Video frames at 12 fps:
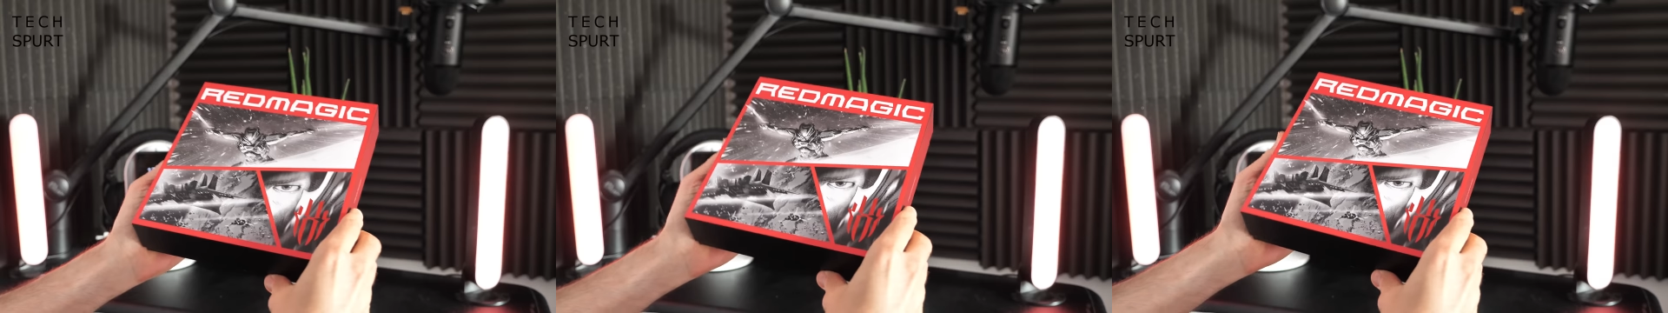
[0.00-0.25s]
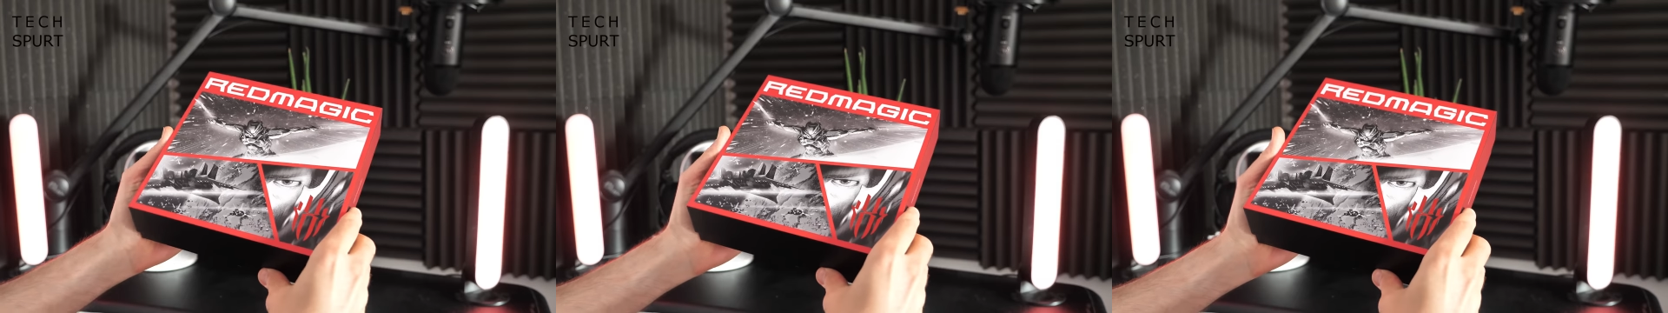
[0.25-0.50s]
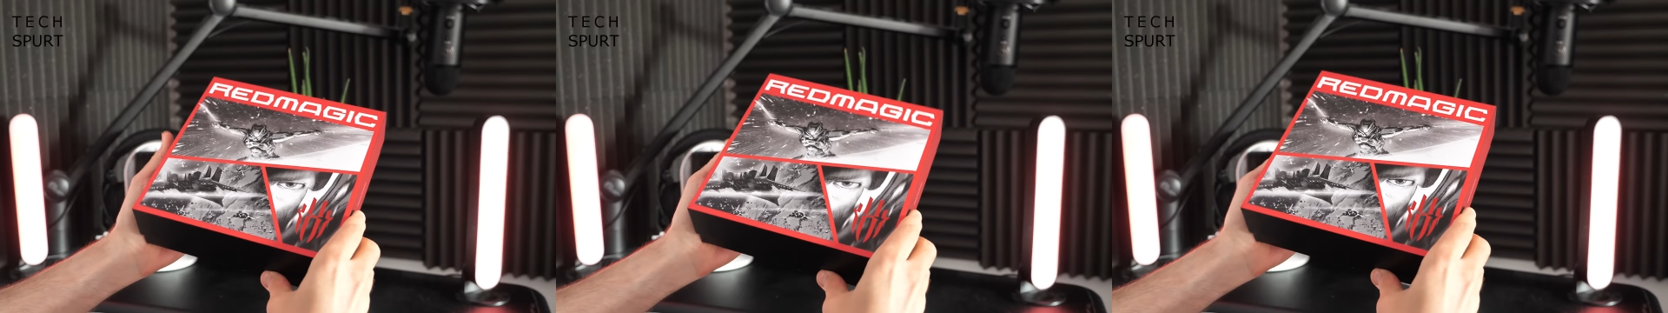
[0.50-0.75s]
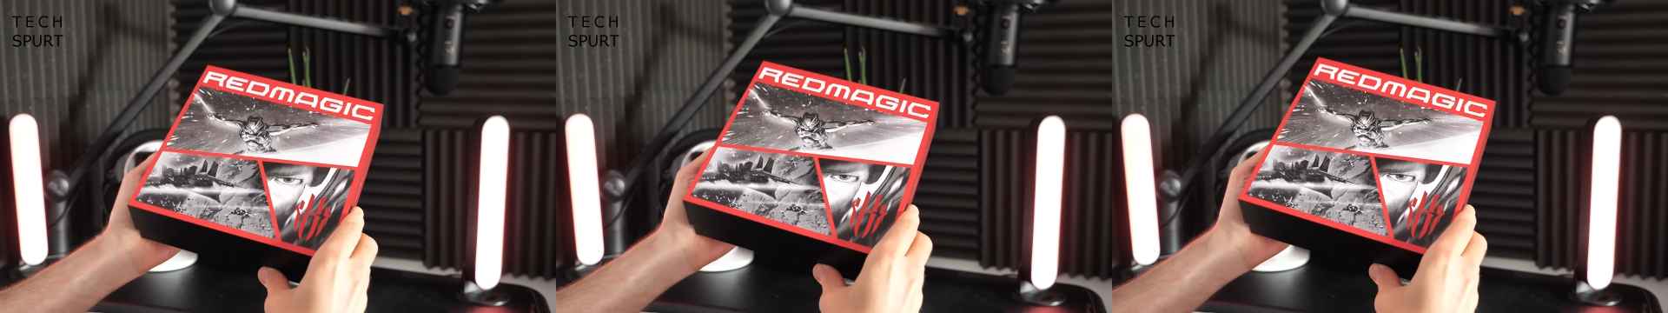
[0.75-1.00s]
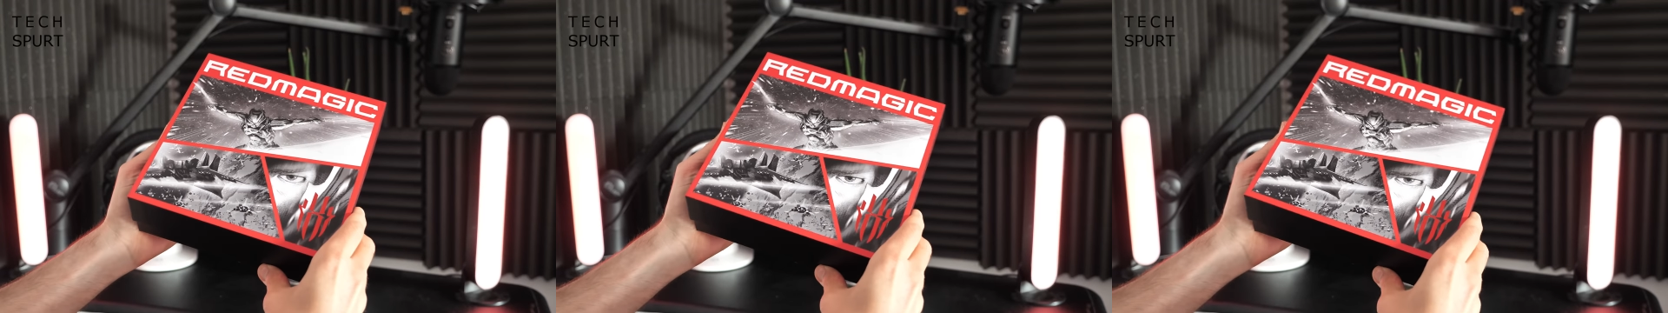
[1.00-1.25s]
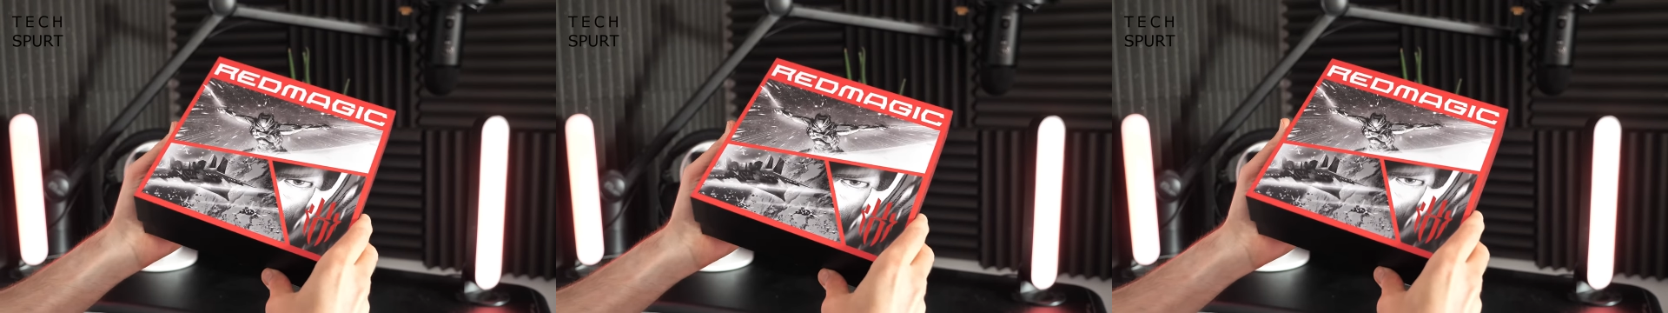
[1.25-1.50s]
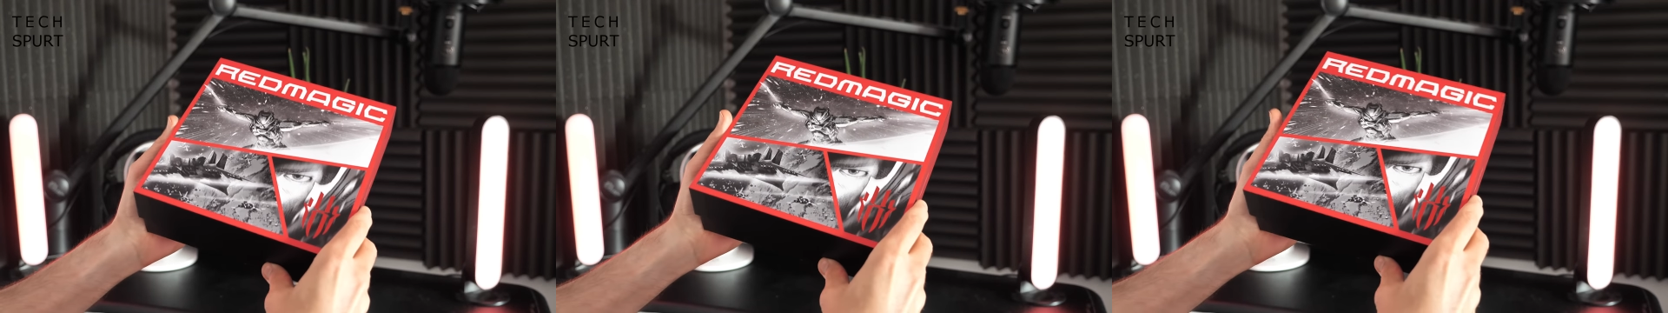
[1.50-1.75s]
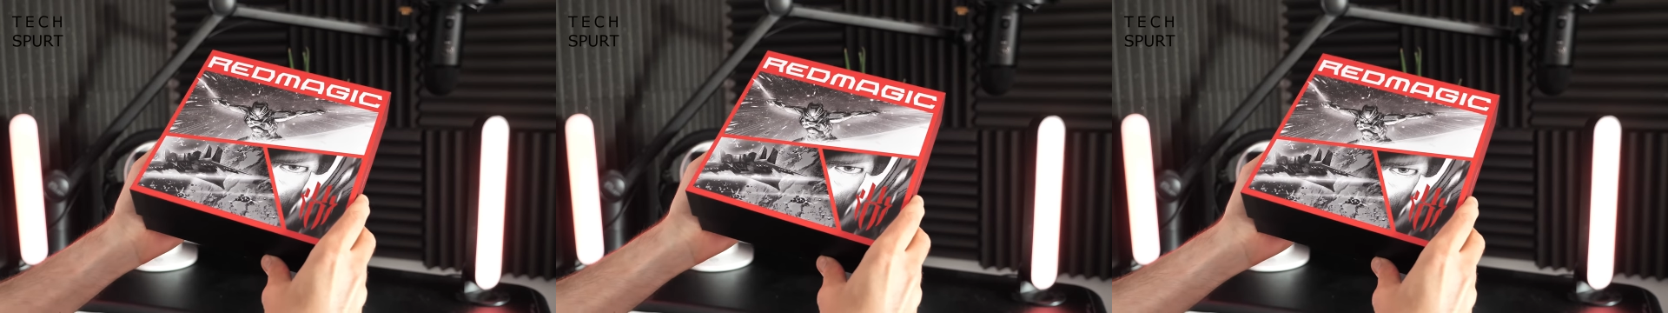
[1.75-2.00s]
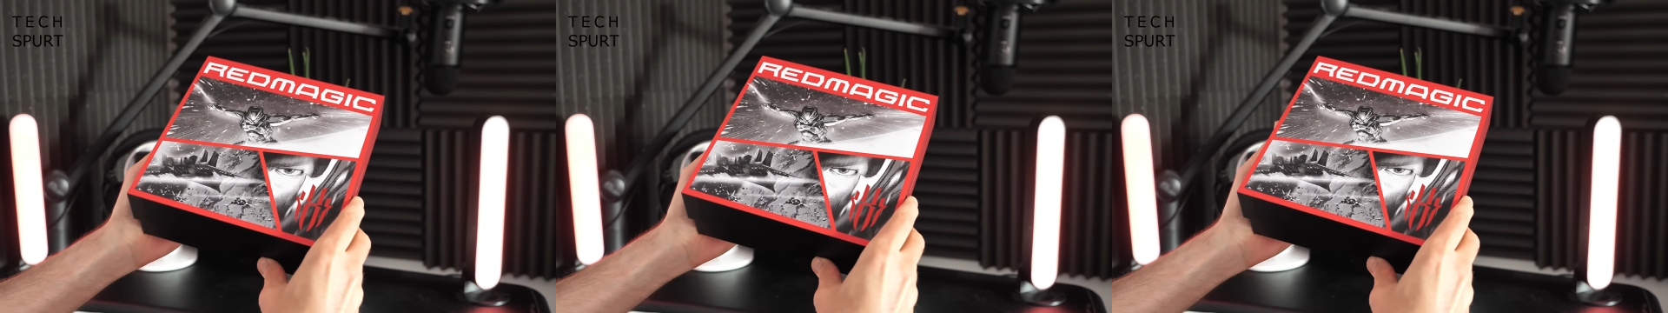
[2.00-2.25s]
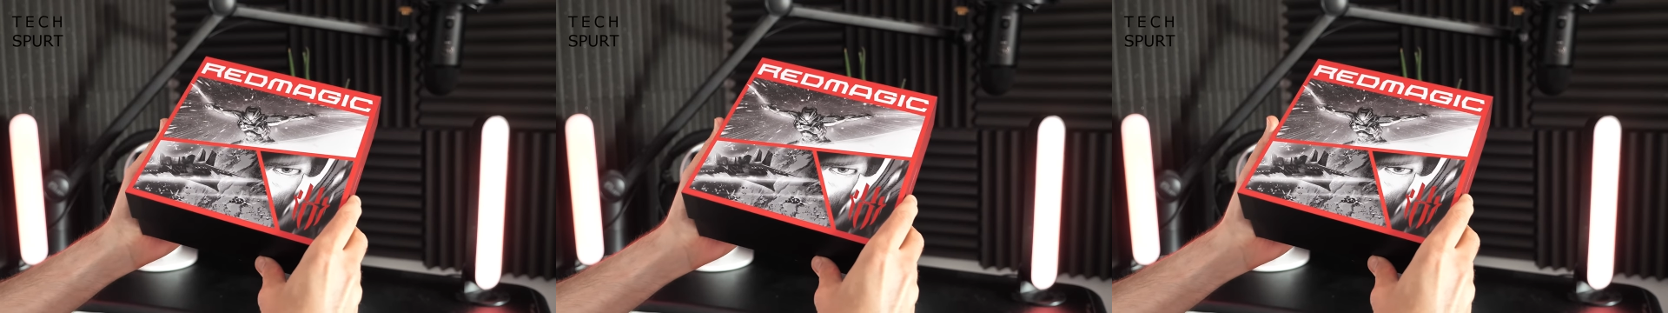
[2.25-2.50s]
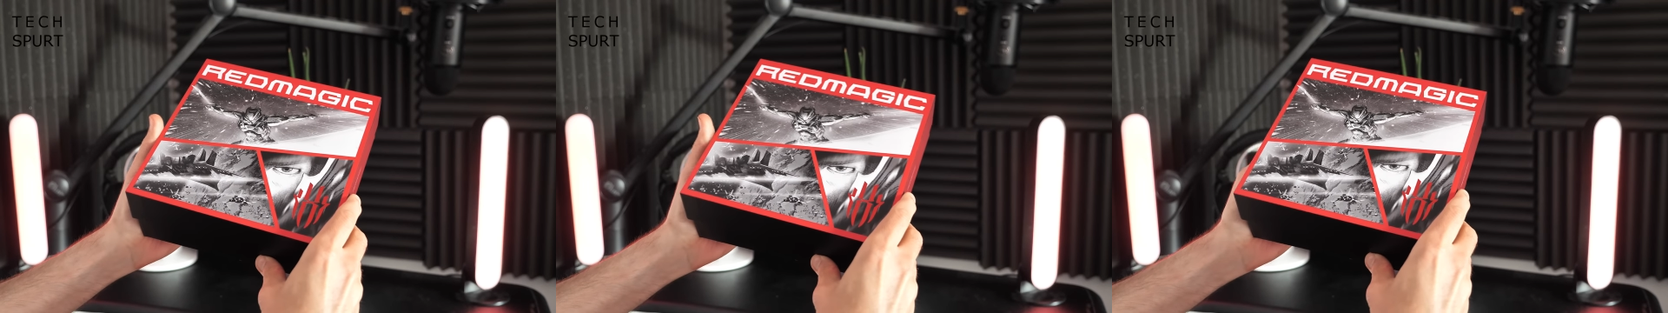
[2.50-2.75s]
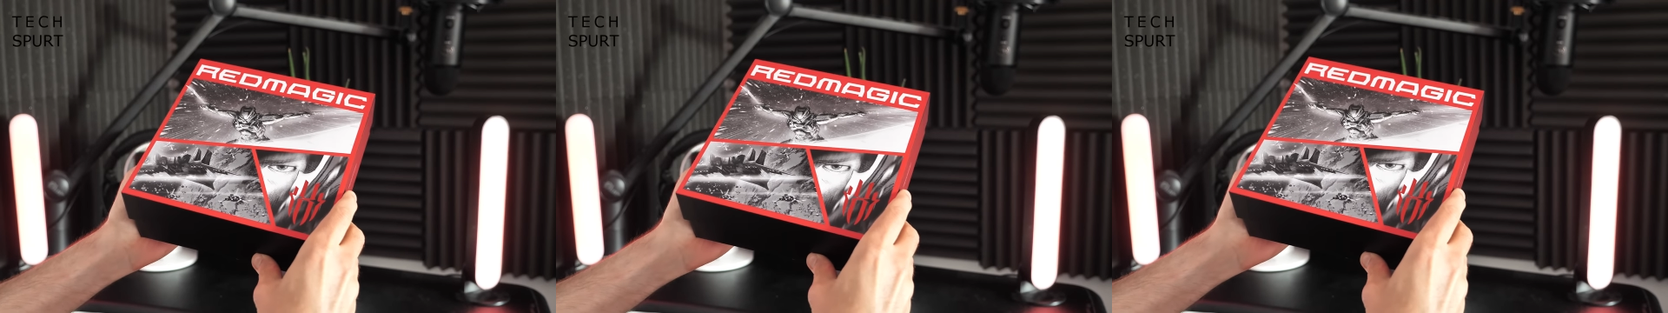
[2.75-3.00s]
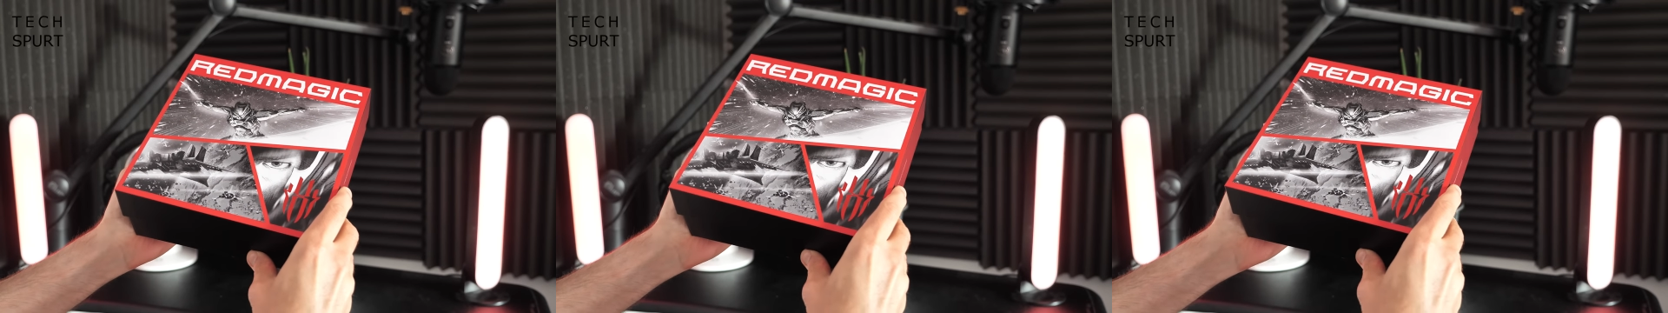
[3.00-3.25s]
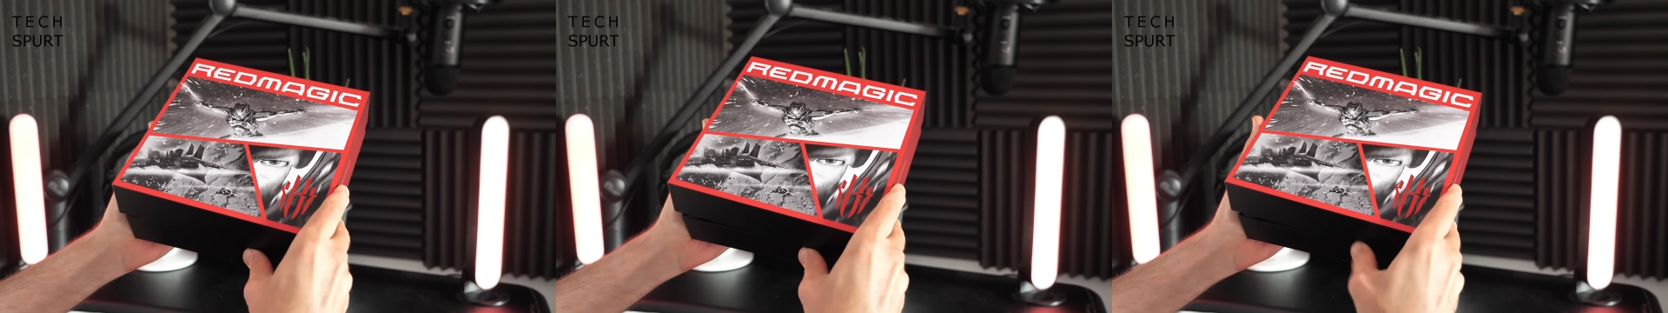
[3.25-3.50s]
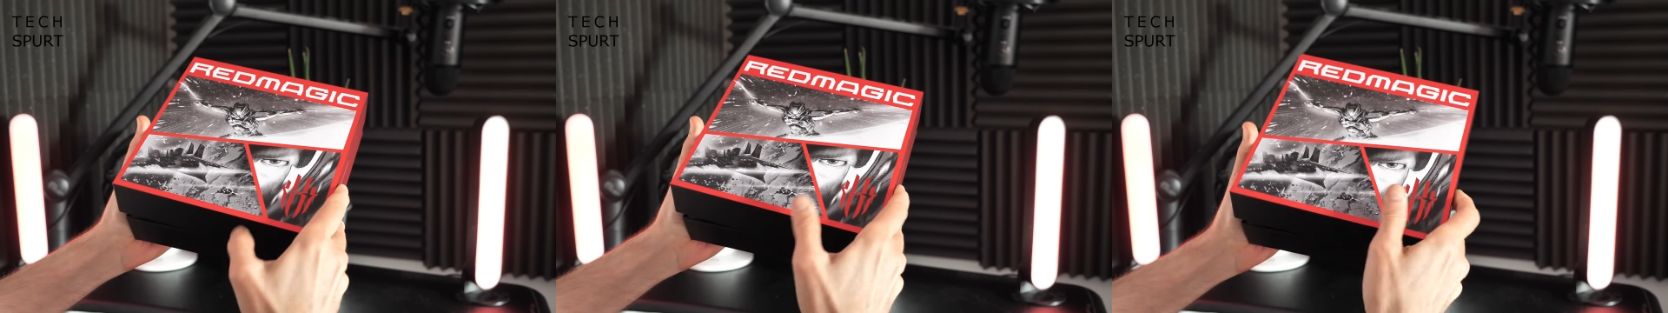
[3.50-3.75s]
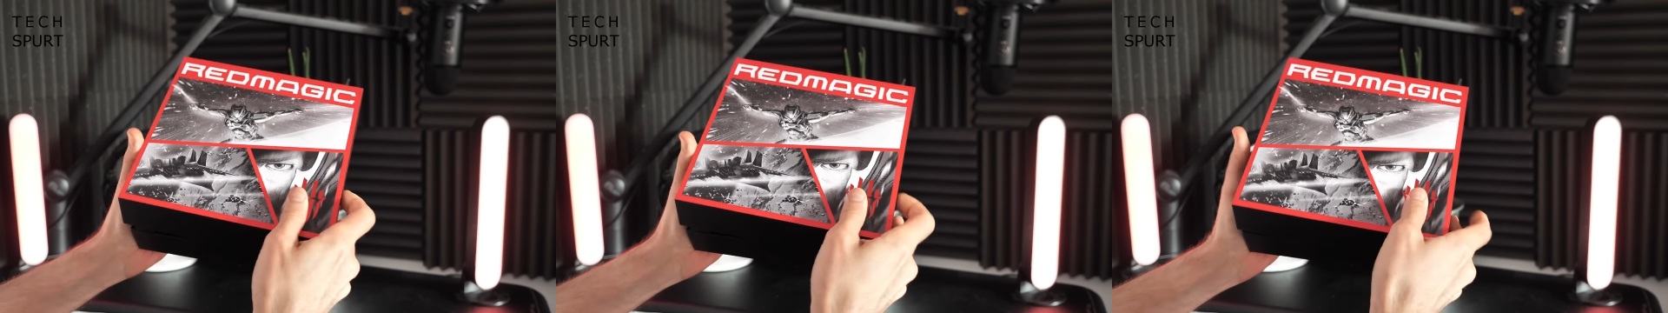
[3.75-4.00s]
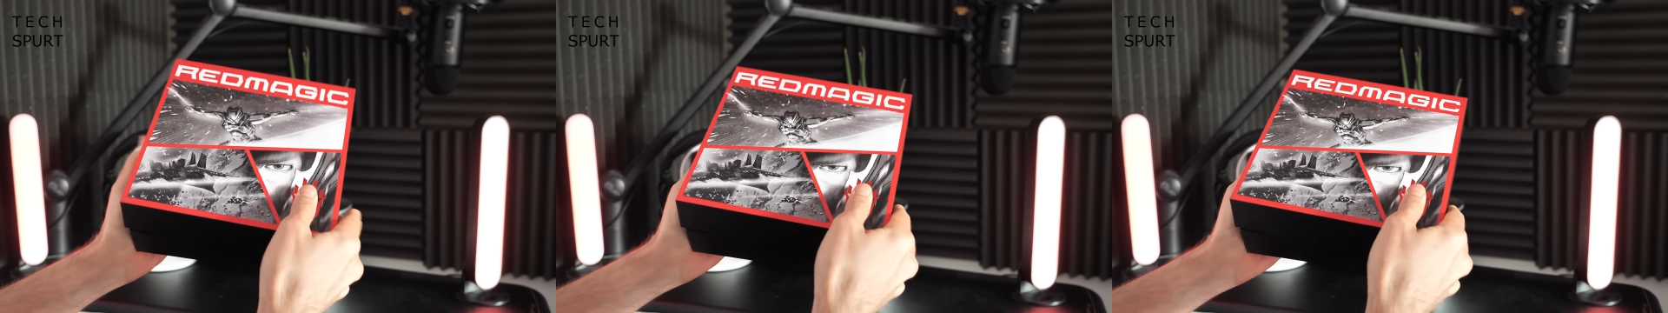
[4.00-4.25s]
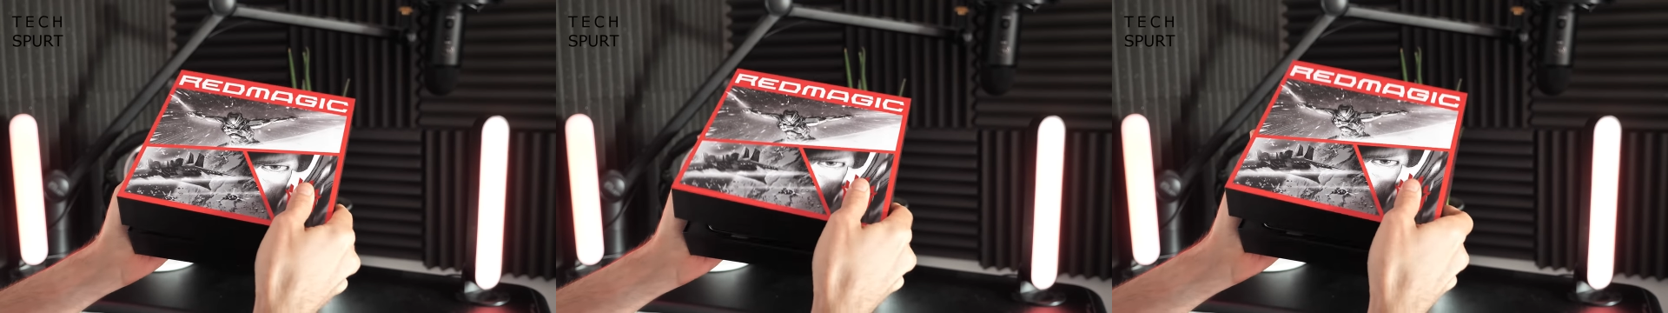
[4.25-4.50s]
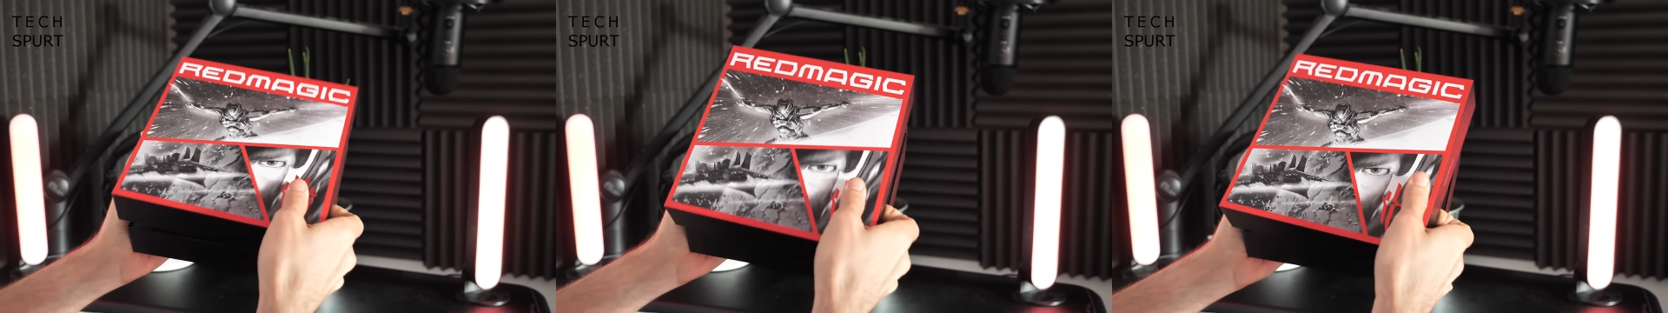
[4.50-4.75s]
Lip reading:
[unreadable: no face in view]